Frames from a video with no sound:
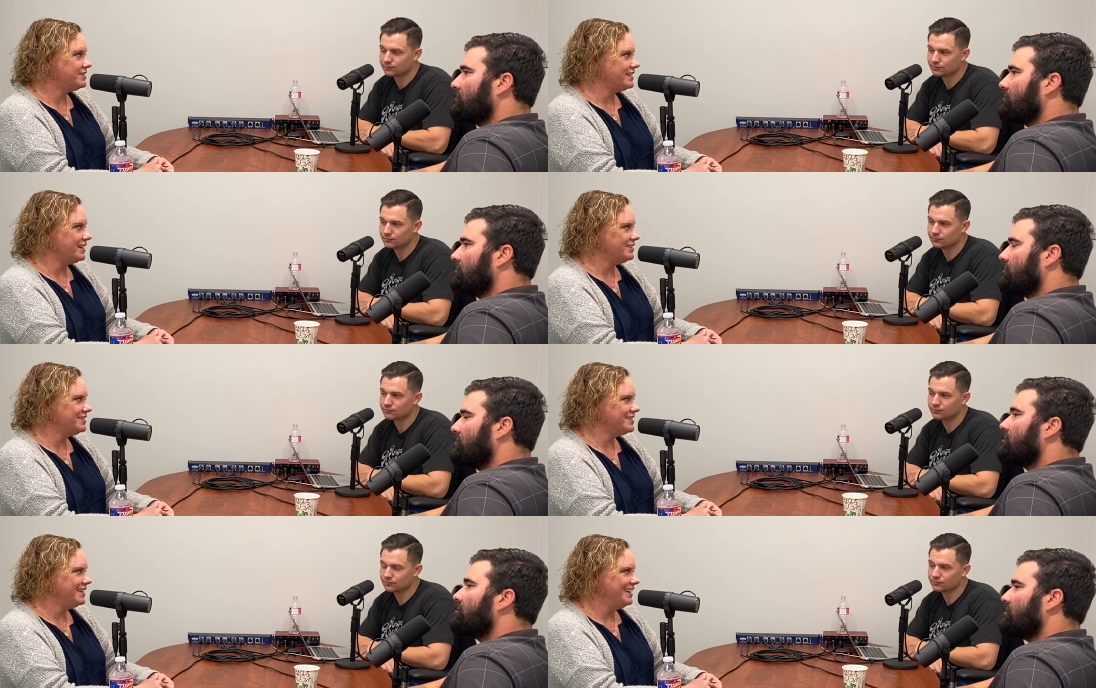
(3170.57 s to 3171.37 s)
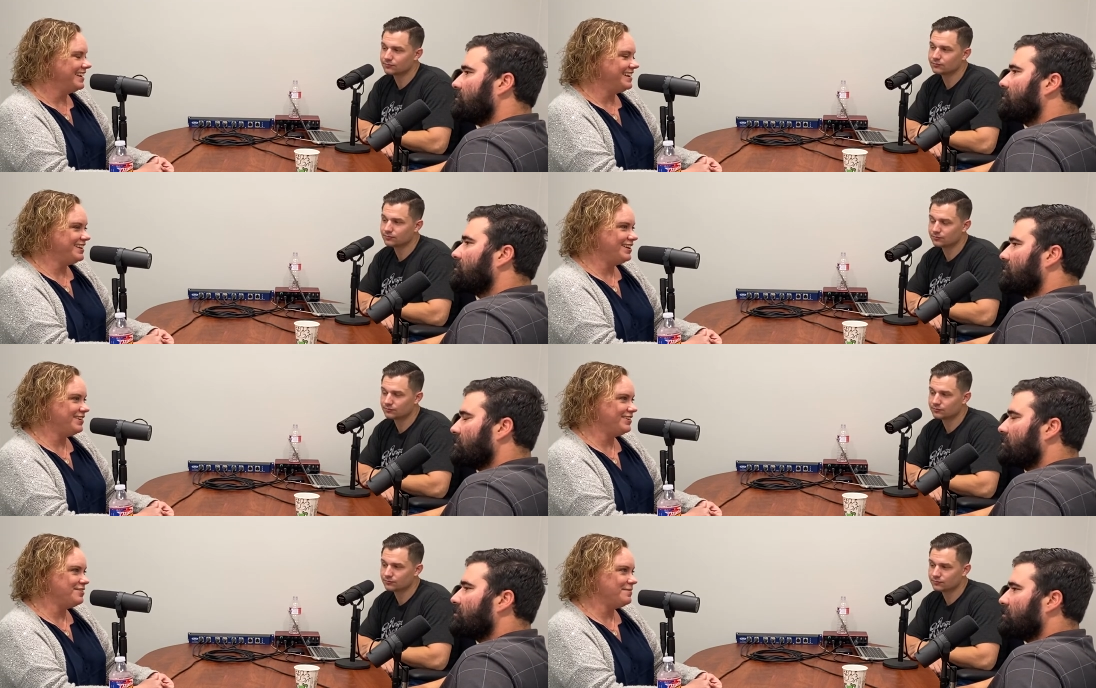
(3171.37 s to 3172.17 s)
Speaker 1: sales. And you know,
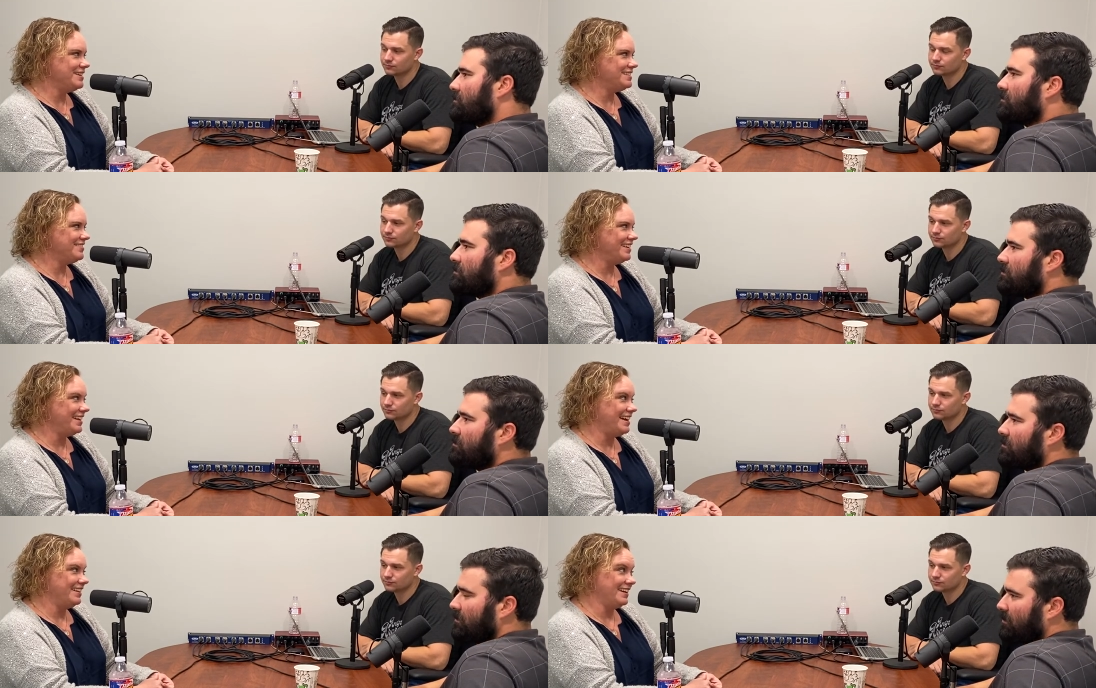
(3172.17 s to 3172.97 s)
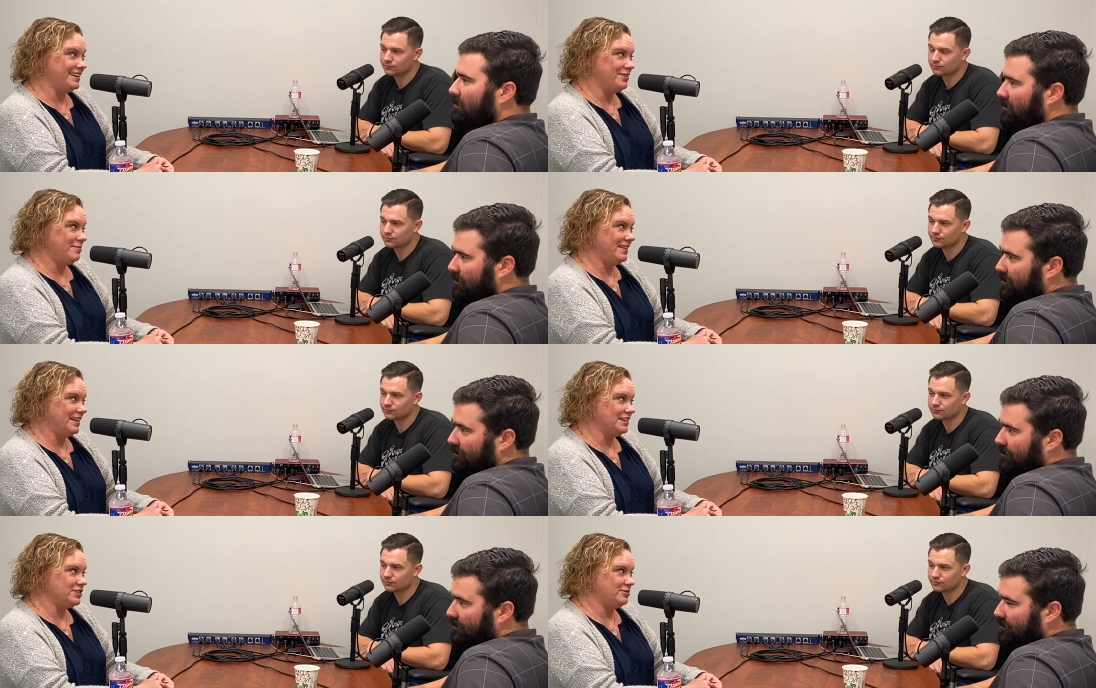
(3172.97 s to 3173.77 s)
you meet so like nobody
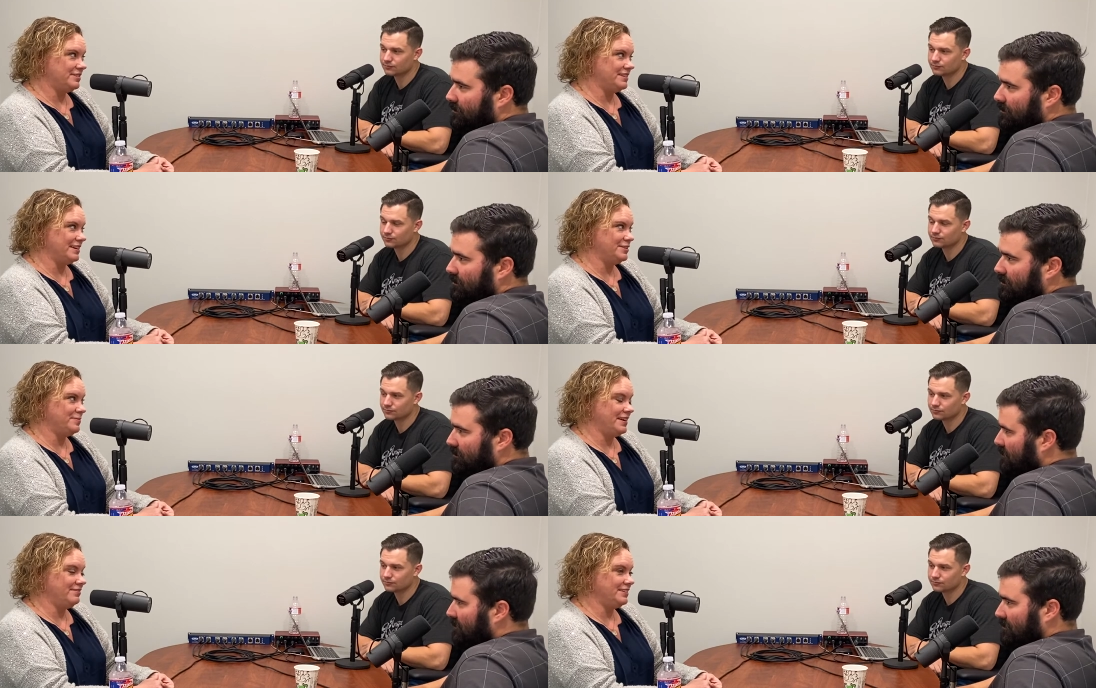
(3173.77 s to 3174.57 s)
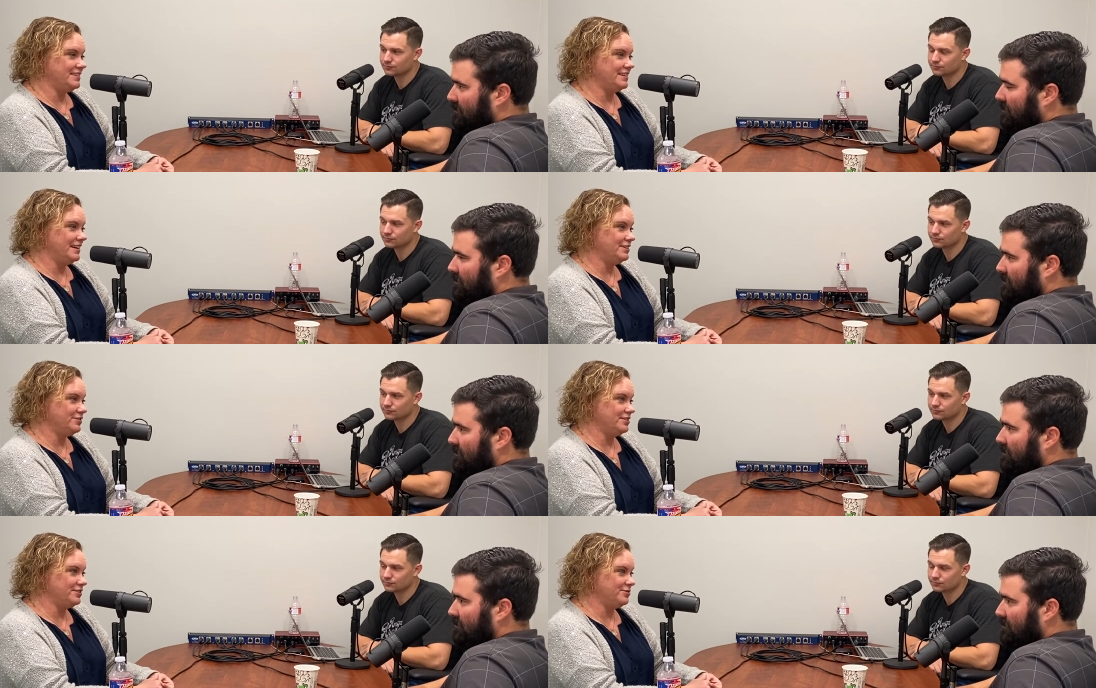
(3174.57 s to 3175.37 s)
likes short sales, but I've listed
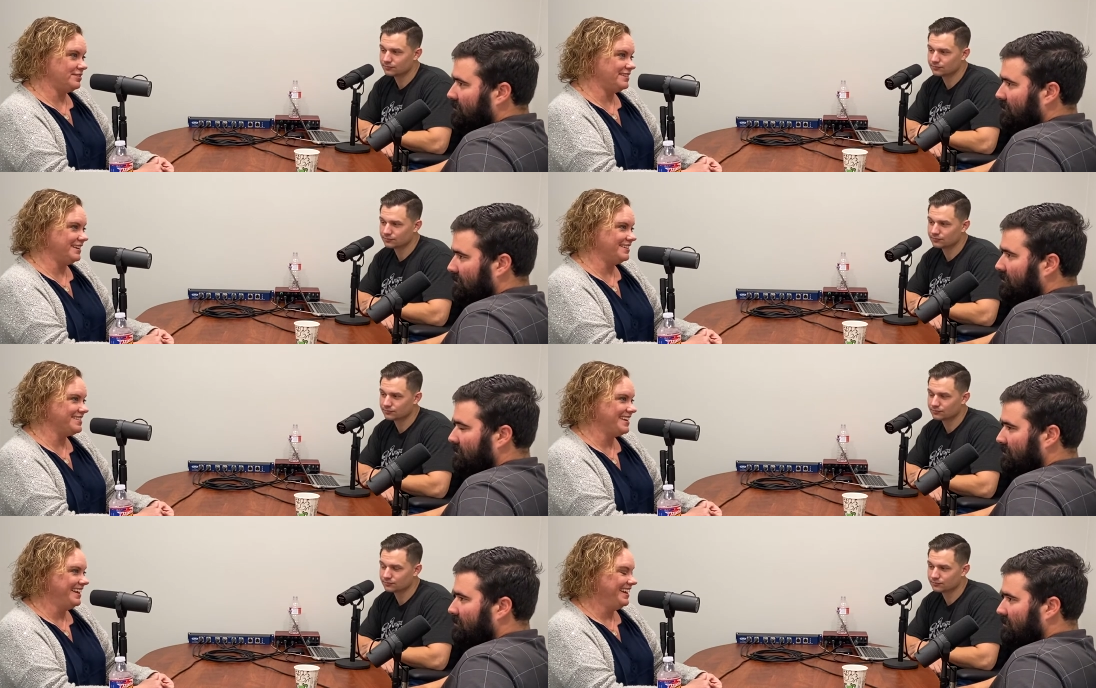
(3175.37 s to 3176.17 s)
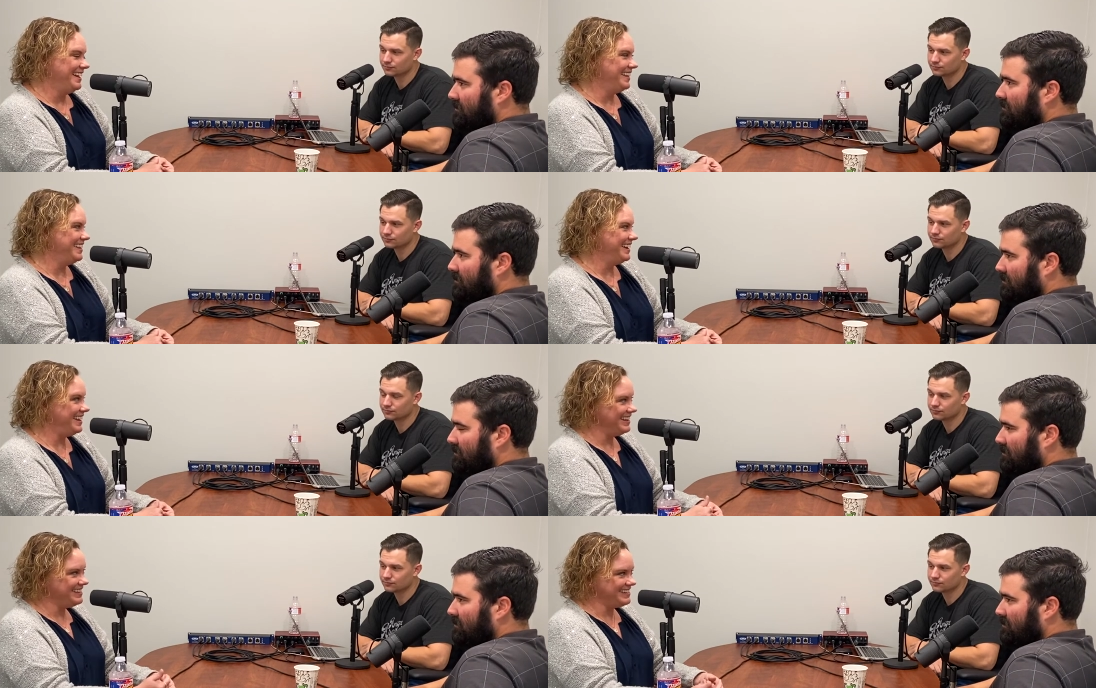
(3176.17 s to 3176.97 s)
hundreds of short sales, and then
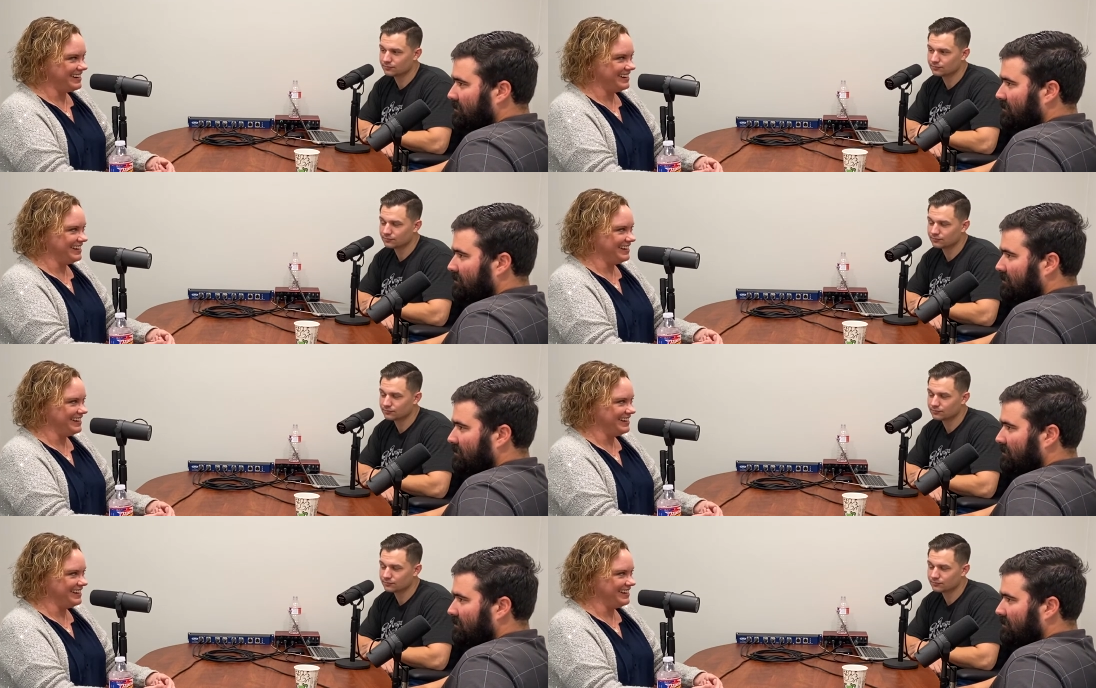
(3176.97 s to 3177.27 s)
he's done it.